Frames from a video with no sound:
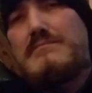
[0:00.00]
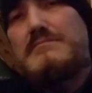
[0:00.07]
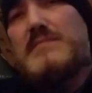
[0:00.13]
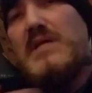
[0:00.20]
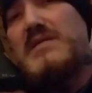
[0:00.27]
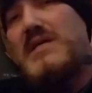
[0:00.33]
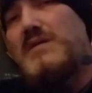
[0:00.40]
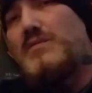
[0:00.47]
I'll
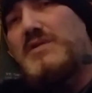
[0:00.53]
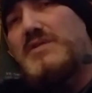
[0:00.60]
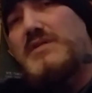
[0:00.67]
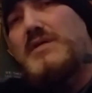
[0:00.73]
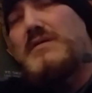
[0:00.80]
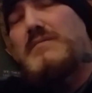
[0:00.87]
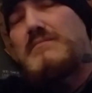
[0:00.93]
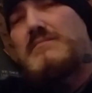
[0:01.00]
tell you what you
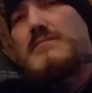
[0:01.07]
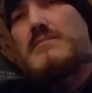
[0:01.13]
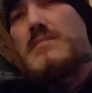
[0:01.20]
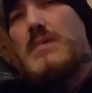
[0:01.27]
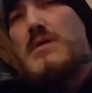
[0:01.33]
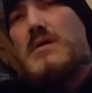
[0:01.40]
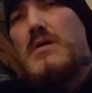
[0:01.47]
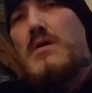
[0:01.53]
do.
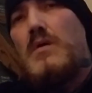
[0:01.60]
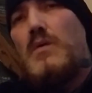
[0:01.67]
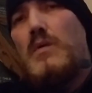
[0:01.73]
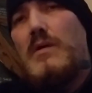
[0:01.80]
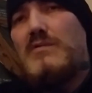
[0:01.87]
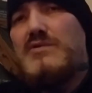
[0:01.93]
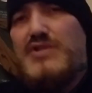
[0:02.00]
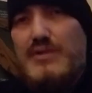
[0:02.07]
Why
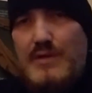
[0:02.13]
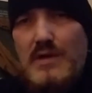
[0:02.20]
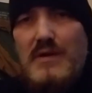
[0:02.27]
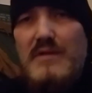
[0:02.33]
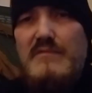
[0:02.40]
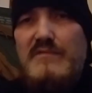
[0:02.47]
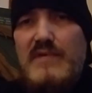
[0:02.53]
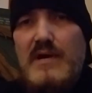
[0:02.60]
don't you call the
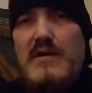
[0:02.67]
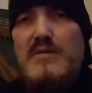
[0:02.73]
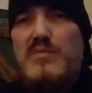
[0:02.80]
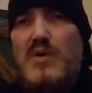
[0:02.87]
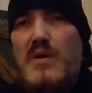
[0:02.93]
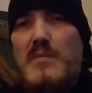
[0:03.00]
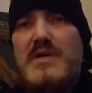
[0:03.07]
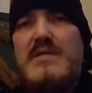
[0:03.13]
fire
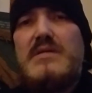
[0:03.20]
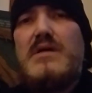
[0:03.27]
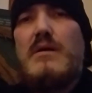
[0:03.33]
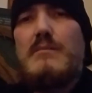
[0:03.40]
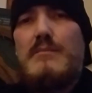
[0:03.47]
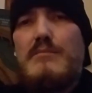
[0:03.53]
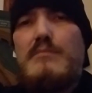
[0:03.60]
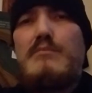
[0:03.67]
department to
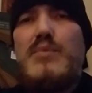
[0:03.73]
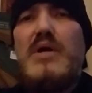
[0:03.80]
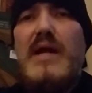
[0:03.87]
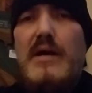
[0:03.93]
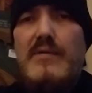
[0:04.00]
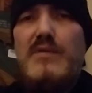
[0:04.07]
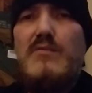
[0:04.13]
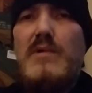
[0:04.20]
come put
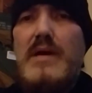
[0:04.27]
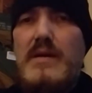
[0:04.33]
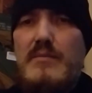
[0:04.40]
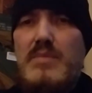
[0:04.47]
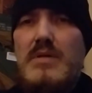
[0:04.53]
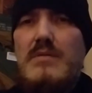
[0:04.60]
out the rape?